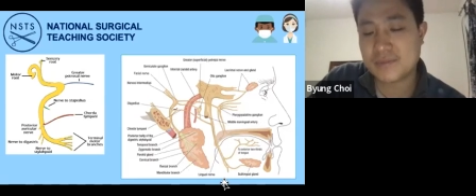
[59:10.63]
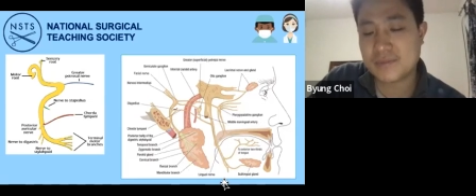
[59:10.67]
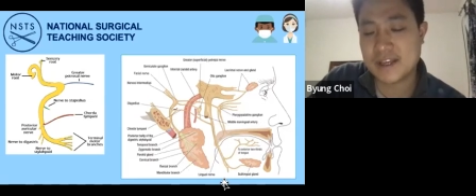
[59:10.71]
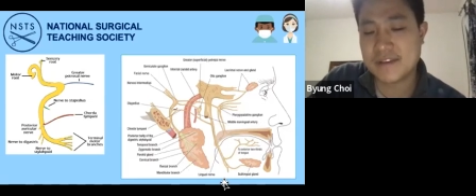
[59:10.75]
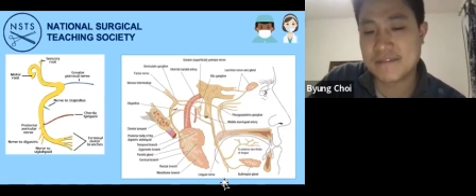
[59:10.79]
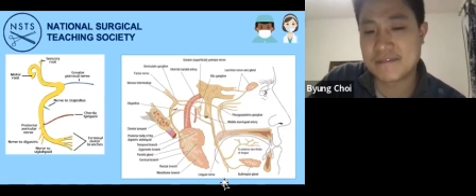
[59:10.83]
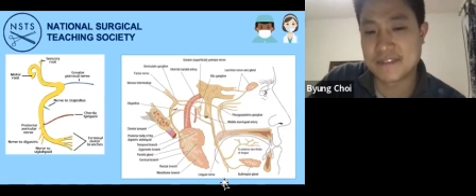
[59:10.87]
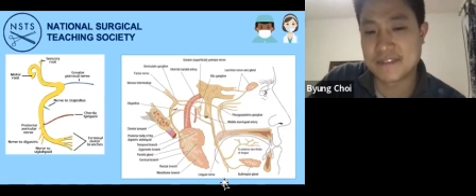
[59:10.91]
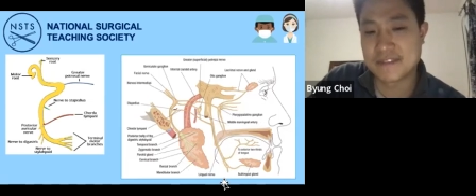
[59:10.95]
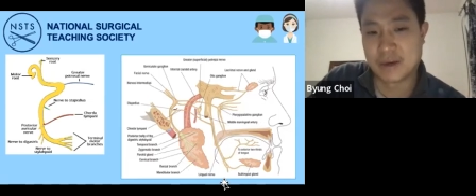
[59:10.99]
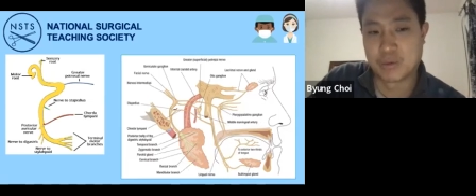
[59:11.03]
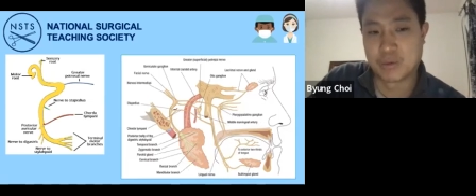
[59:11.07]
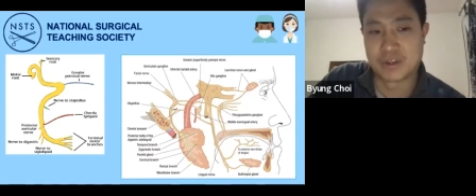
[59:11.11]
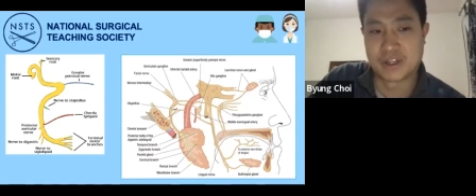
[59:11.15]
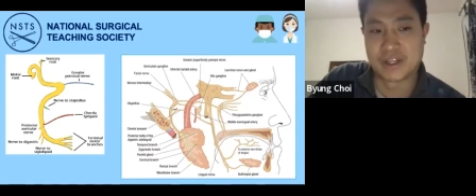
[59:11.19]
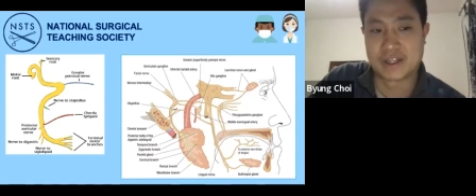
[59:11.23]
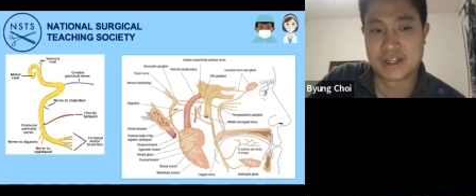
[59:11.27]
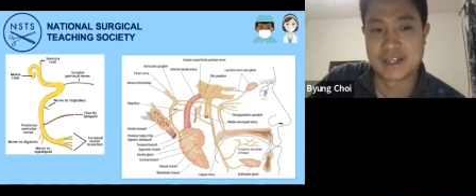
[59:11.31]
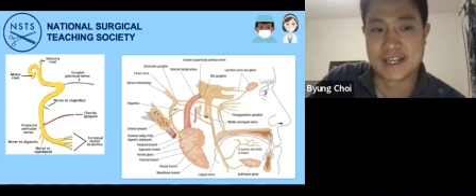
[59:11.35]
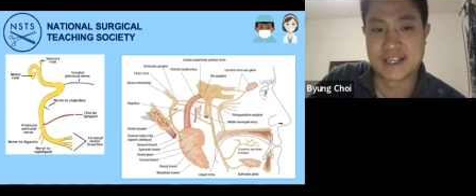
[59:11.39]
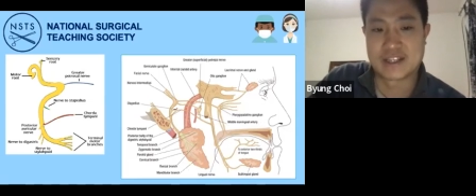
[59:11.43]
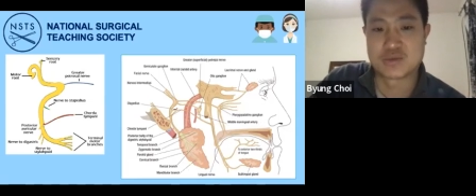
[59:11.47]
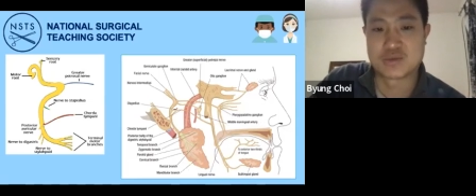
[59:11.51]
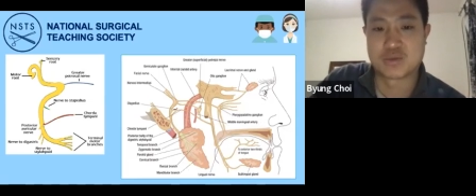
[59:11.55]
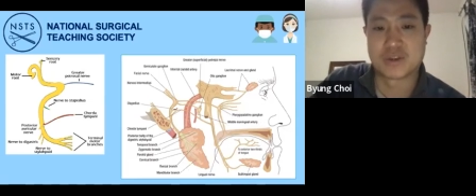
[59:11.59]
if that were the
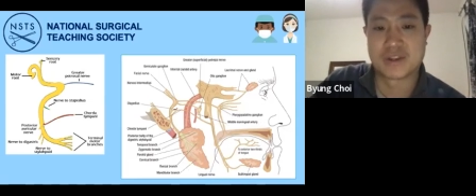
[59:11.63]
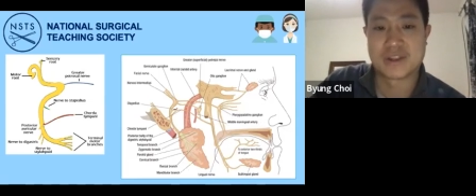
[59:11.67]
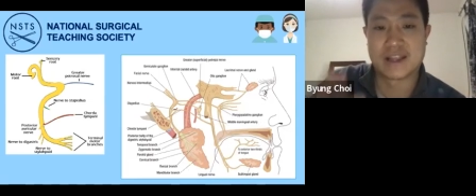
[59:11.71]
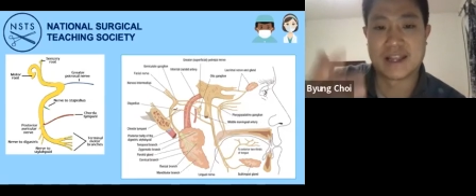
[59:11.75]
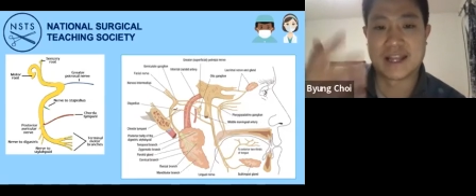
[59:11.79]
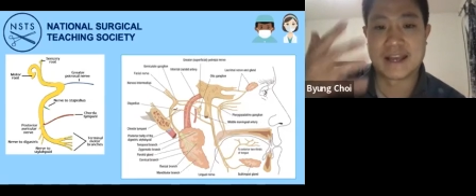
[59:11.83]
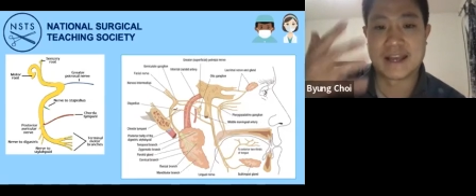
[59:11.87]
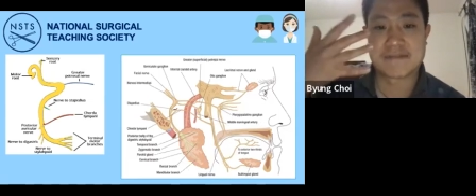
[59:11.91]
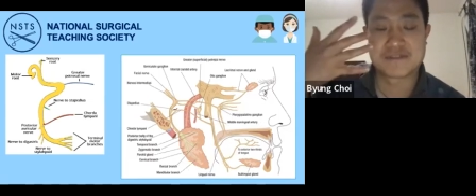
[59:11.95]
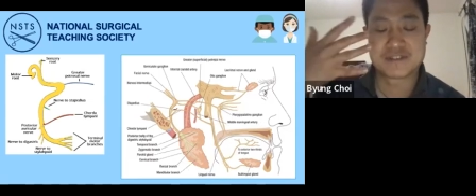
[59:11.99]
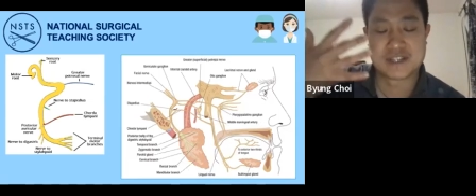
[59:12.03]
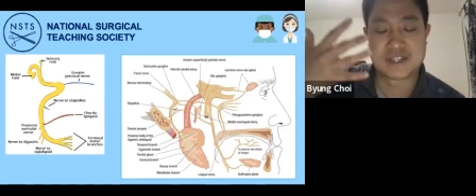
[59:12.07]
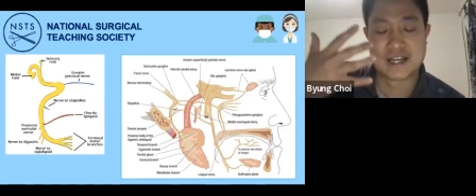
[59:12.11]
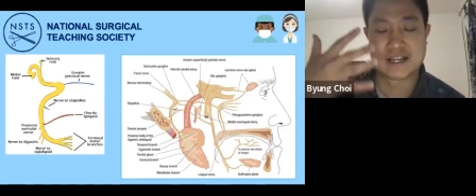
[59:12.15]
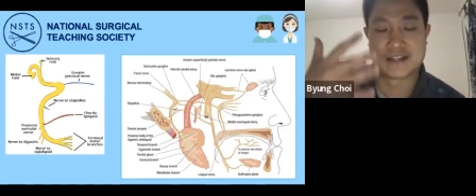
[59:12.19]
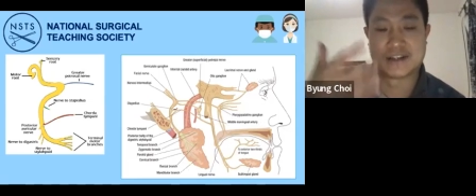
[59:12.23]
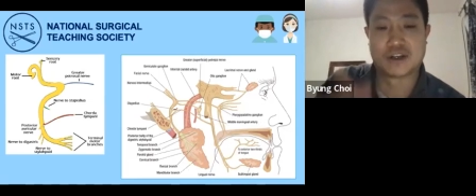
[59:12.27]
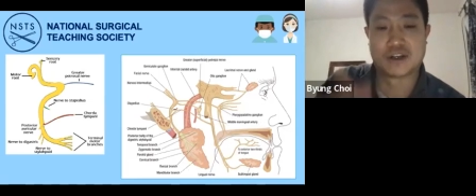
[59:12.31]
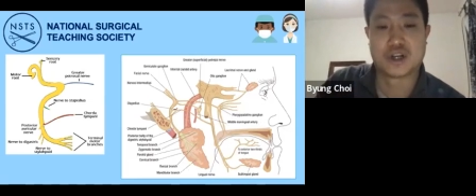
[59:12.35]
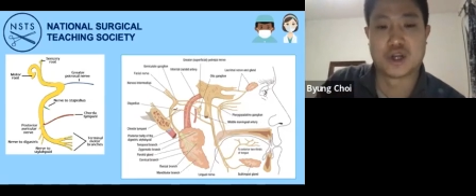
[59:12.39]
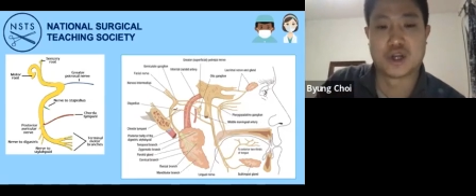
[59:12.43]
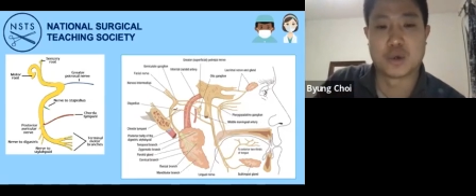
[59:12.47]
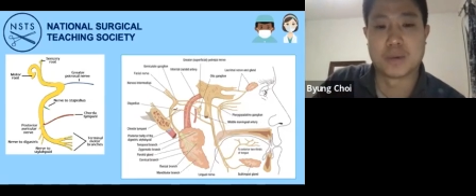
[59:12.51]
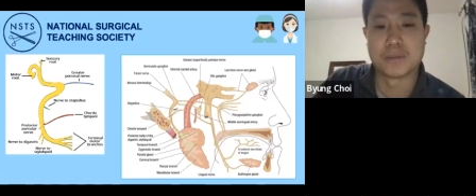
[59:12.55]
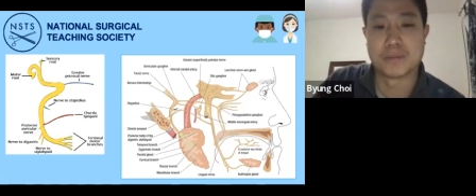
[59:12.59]
case, with left-sided
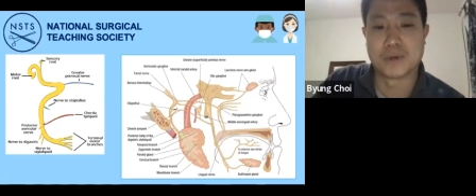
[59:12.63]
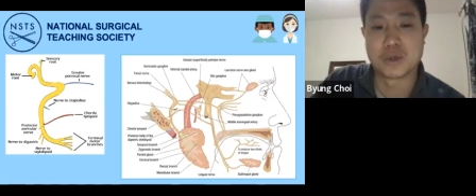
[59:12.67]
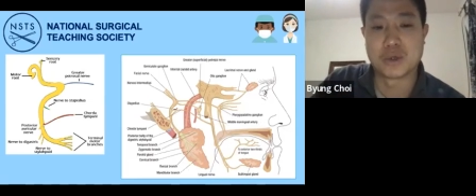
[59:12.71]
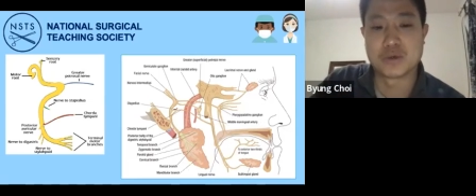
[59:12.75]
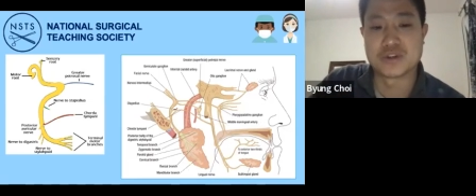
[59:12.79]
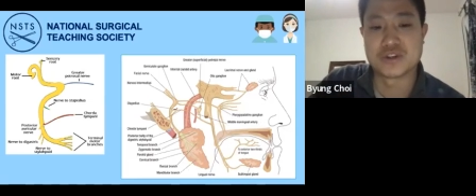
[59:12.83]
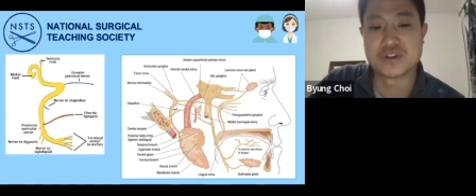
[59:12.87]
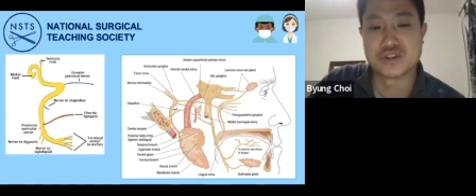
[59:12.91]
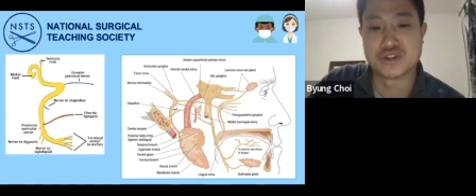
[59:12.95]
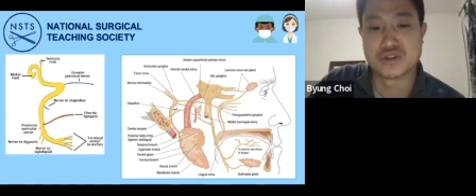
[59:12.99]
lower motor